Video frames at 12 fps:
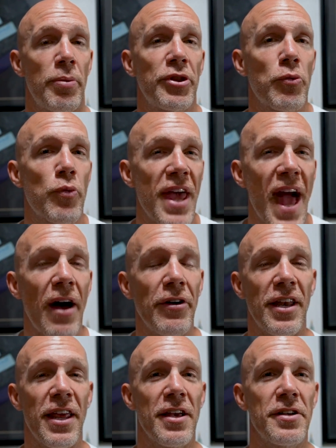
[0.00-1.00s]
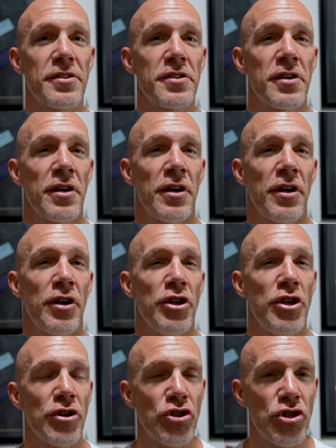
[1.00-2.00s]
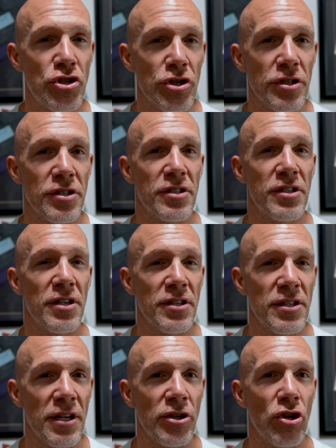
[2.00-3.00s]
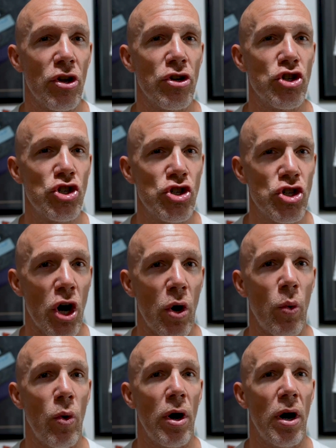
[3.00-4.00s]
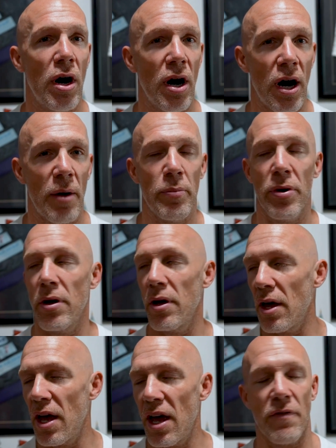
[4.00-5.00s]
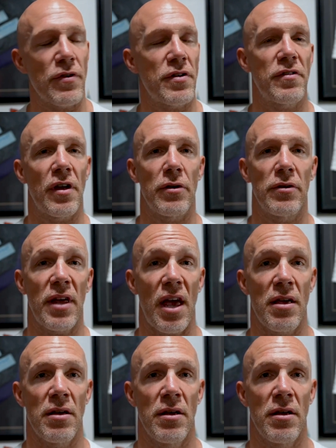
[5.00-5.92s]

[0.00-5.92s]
But the reality is you just didn't show up every single day.